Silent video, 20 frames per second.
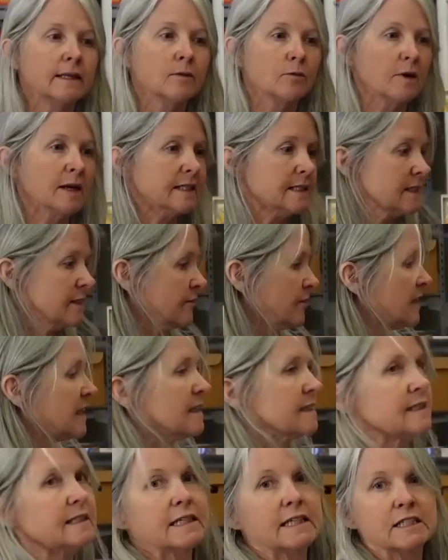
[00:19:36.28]
the rest of
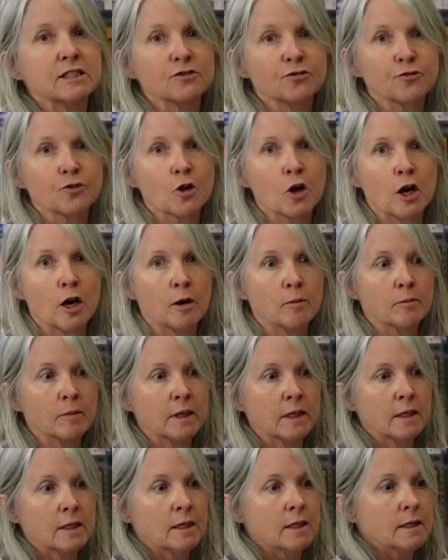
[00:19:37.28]
this is from
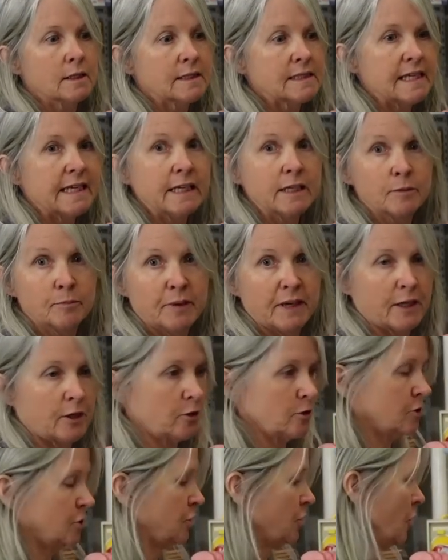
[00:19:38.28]
T and
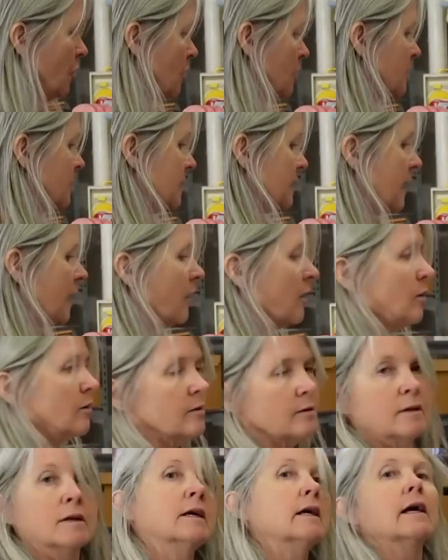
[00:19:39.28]
Picker's yard sale.
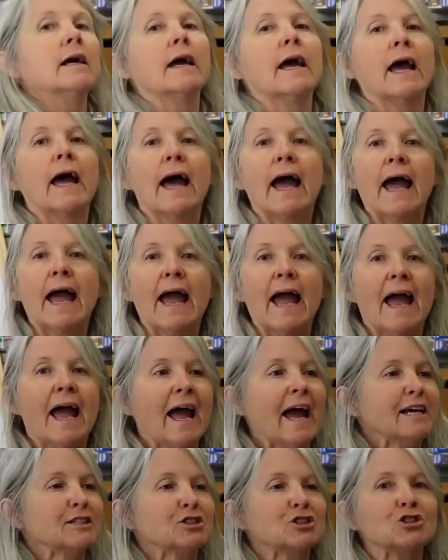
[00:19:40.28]

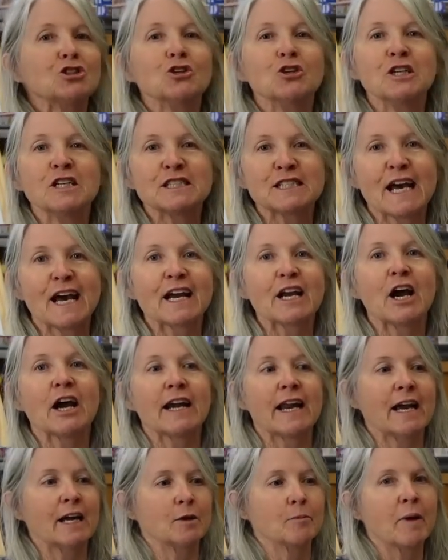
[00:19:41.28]
As soon as I got
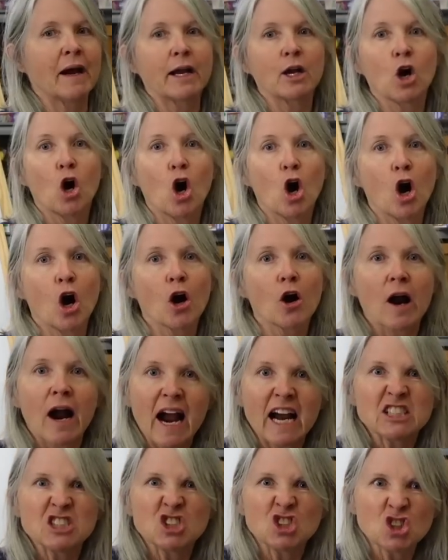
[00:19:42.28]
out of my car, I
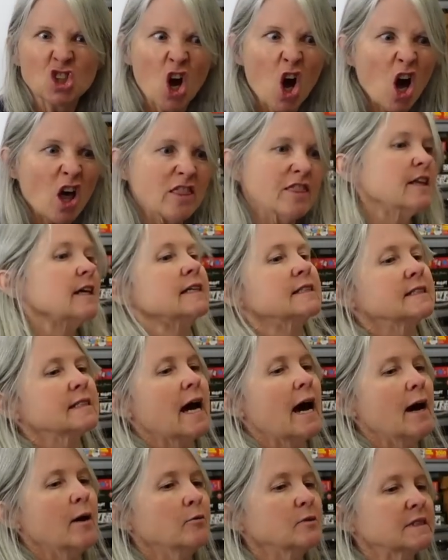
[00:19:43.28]
saw this.
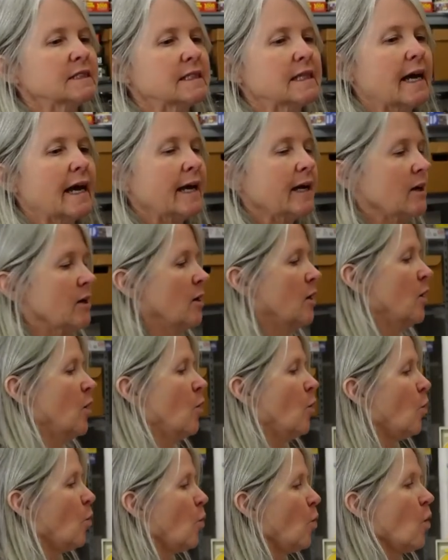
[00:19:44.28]
I was like,
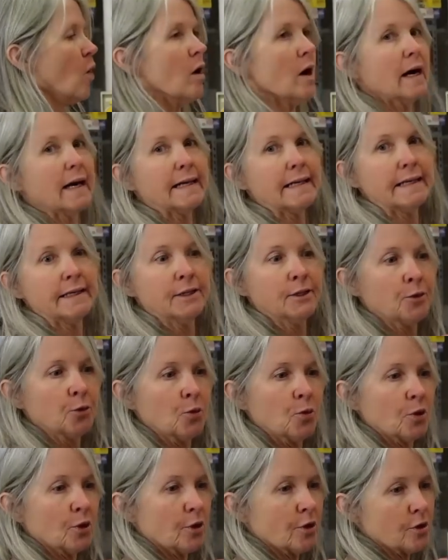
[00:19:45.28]
what in the
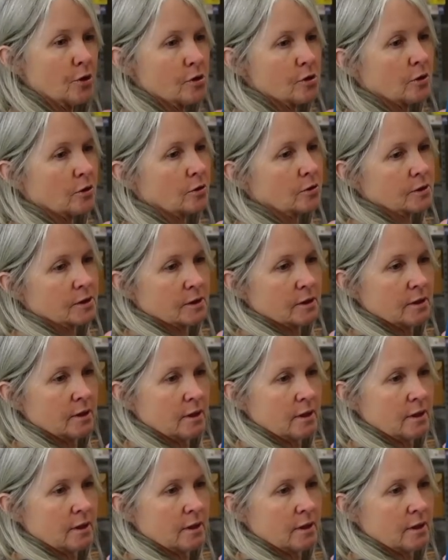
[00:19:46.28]
world?